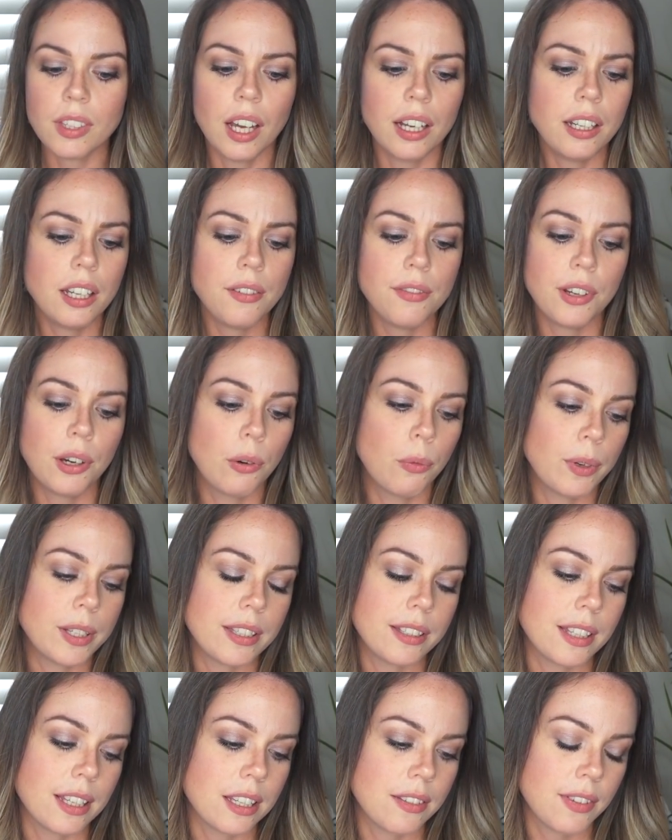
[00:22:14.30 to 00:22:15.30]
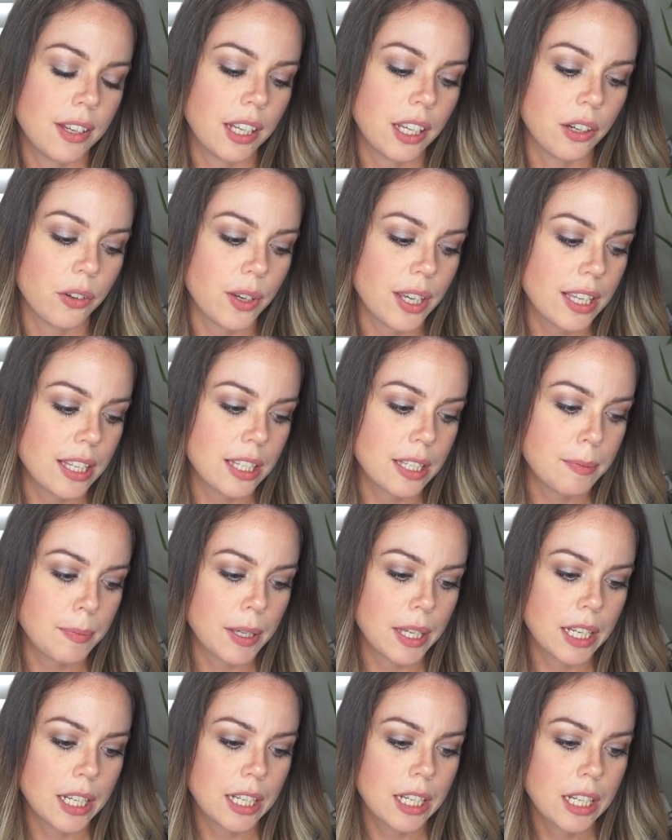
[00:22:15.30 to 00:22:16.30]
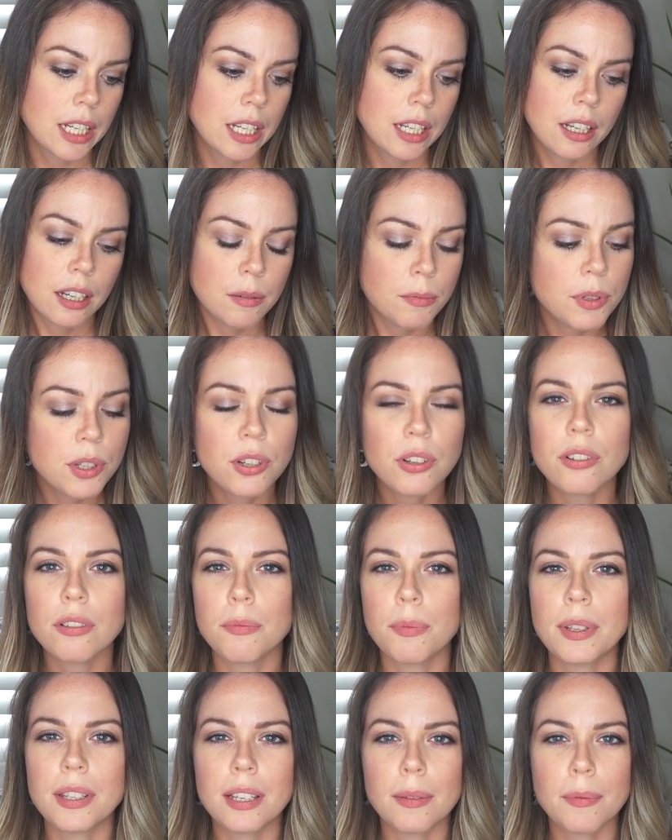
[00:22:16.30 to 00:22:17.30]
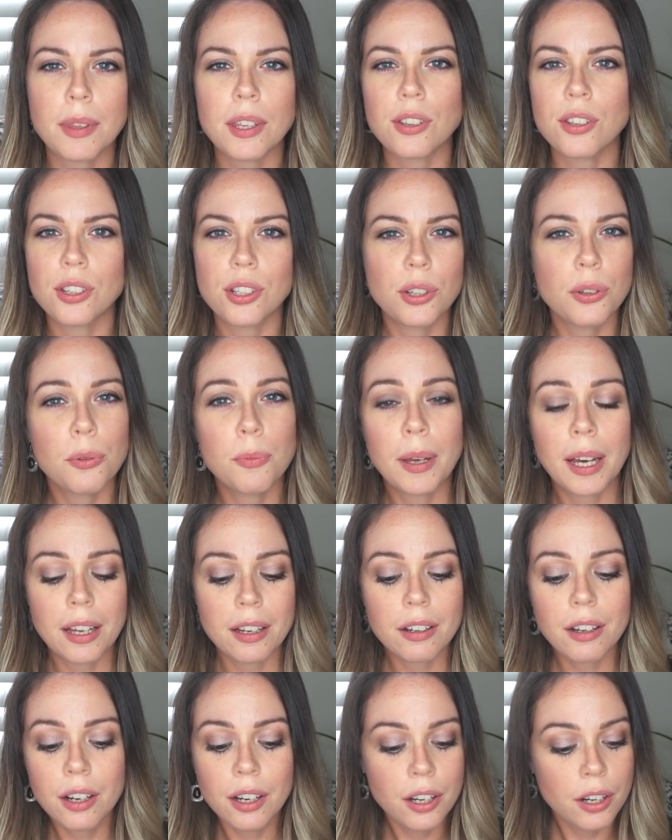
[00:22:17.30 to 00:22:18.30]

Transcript: don't even know what Wednesday's video is, but I'm sure it'll be something to do about